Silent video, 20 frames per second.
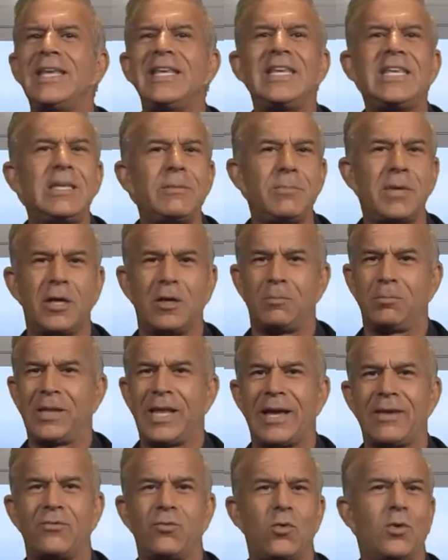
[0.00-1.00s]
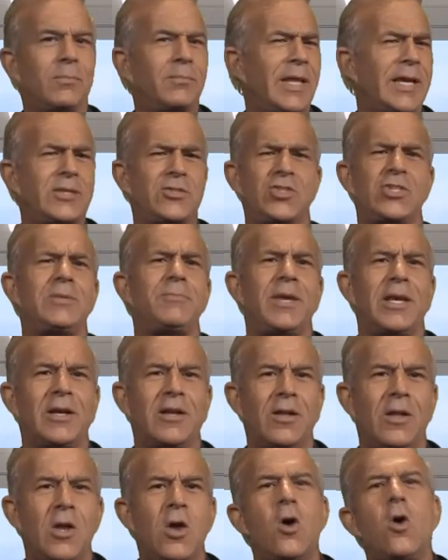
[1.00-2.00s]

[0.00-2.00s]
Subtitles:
email platform like Gmail